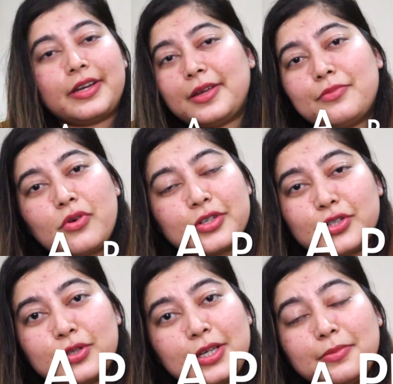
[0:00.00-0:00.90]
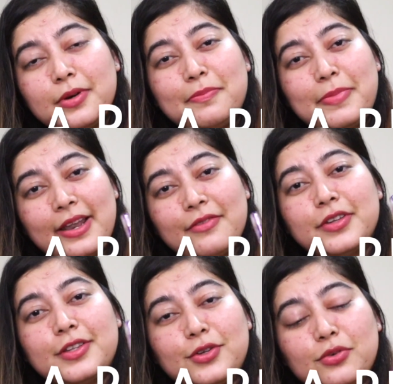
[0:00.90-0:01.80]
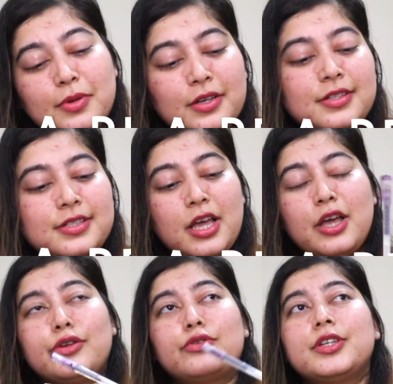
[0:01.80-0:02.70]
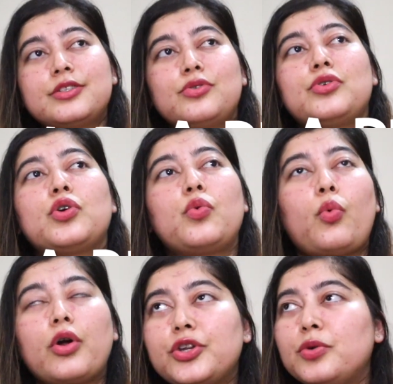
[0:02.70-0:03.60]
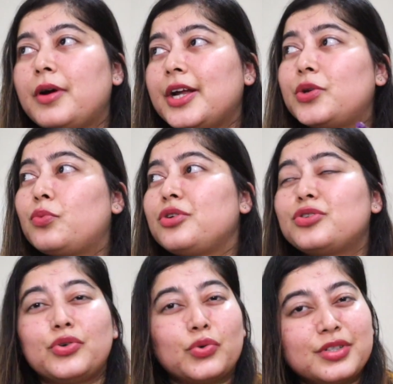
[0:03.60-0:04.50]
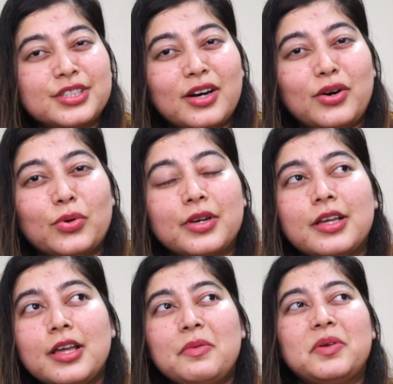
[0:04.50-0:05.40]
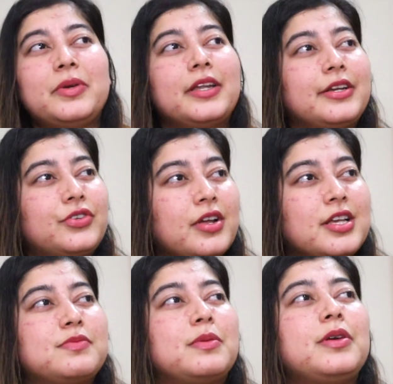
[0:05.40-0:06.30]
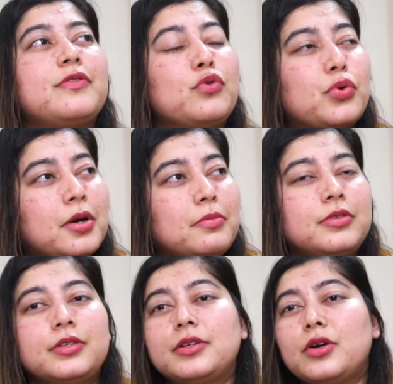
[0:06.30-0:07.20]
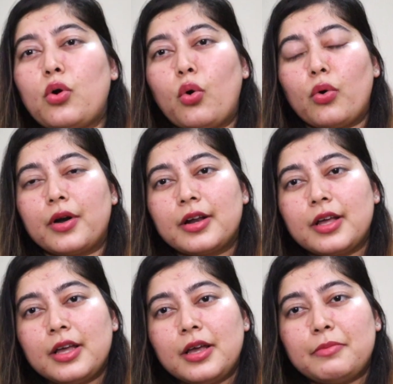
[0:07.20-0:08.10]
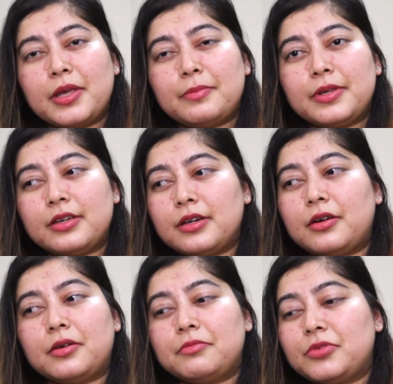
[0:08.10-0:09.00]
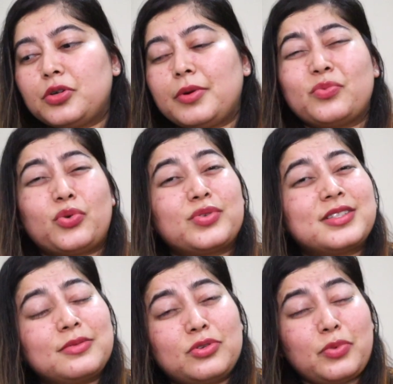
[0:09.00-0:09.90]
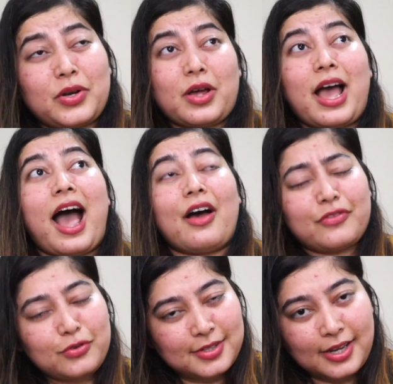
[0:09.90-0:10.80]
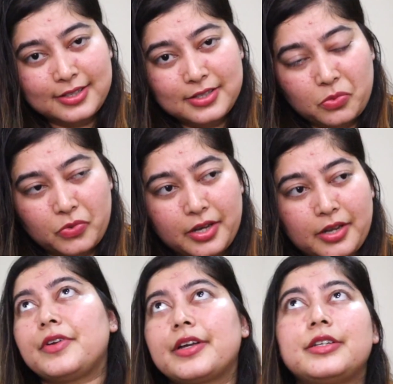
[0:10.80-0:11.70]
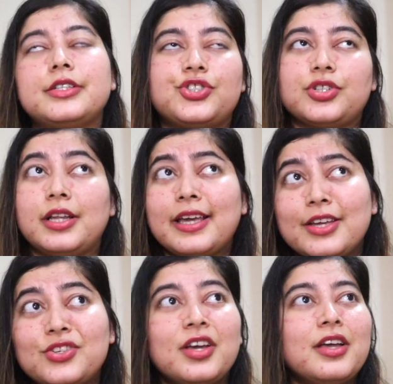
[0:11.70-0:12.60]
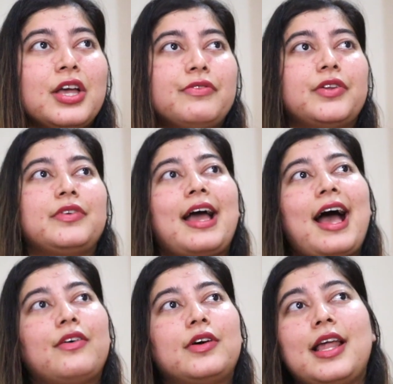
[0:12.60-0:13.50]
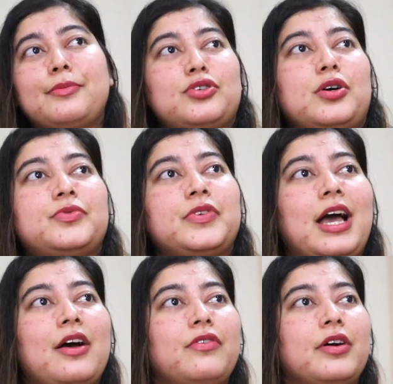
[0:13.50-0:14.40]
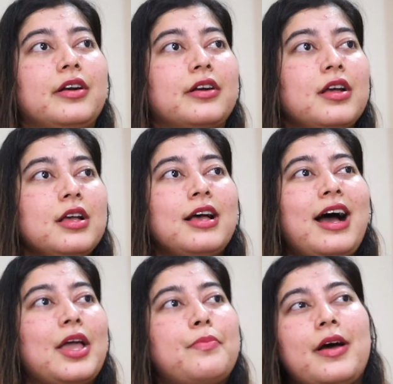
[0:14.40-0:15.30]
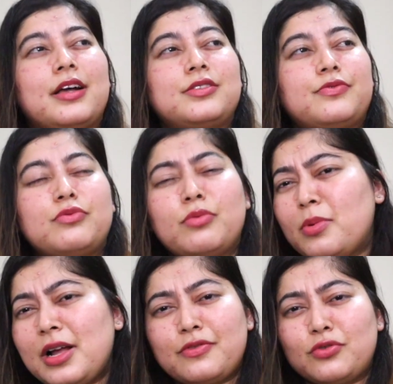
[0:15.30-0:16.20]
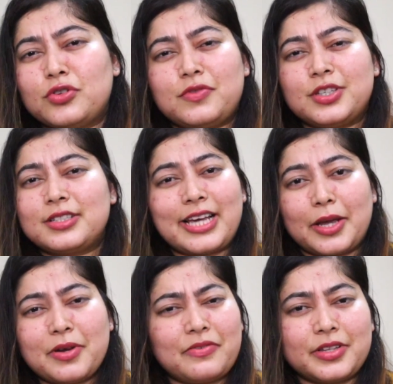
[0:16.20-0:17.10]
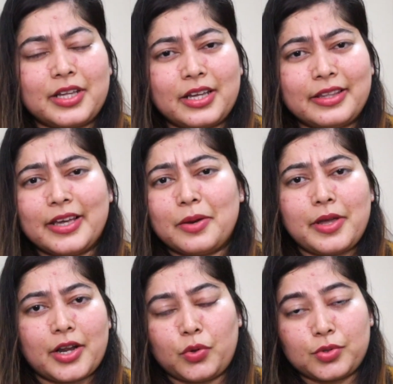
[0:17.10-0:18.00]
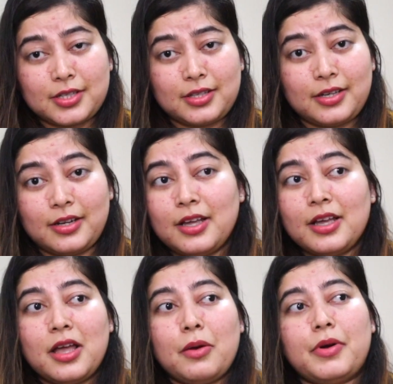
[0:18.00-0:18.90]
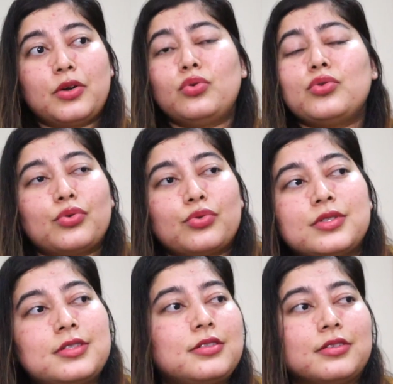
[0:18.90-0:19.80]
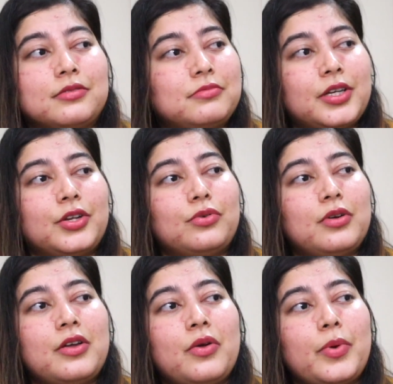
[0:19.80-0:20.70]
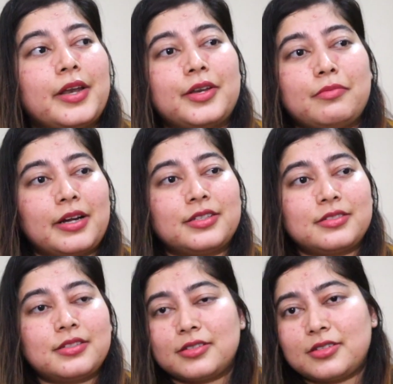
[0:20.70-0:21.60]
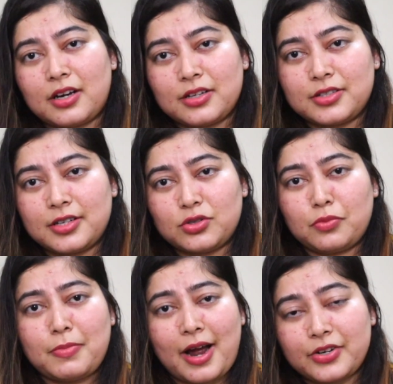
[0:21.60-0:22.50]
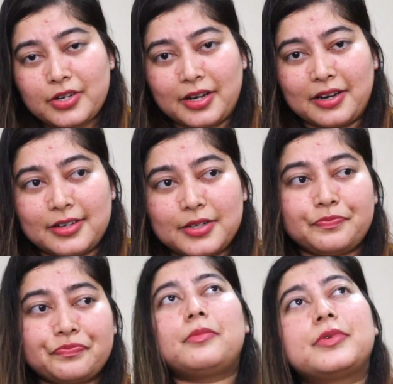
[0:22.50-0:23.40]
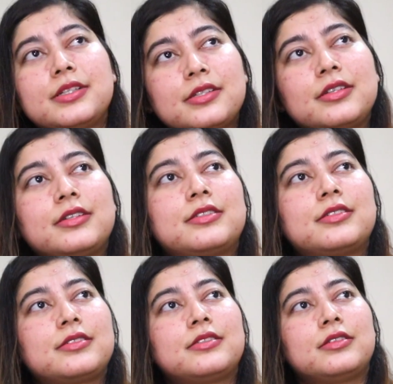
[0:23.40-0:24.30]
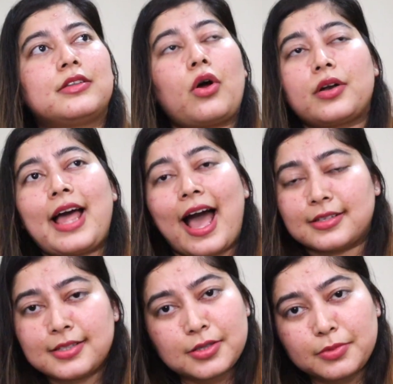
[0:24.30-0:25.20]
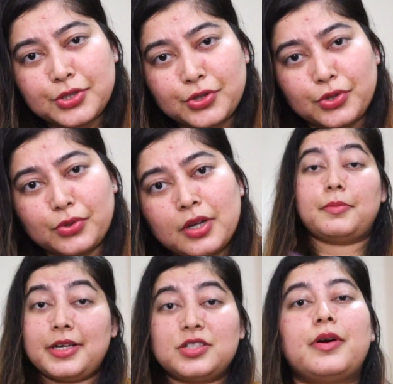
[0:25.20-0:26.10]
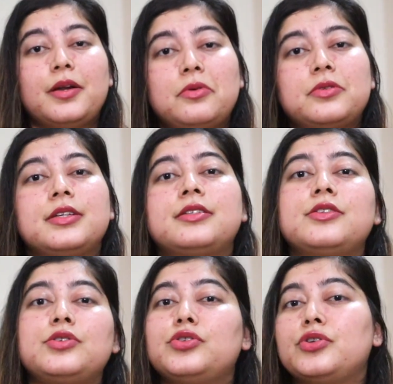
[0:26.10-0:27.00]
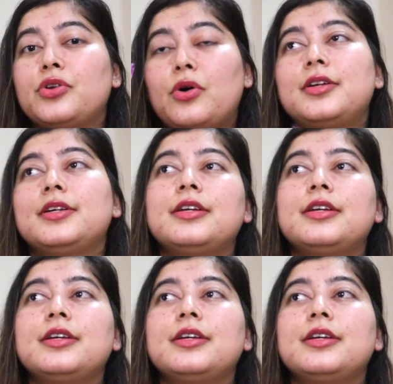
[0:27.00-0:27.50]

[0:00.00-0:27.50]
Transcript: very important to keep a pen with you because you just don't know what you might want to note down. Maybe an address, maybe a phone number, or maybe you might have to sign somewhere. Living in a digital age where we have our laptops, we have our iPads, mobile phones, we just type everything in there, make notes in there, but who knows when it might just discharge. There's no battery in it. For some reason it's not accessible to you. The best part about this is you do not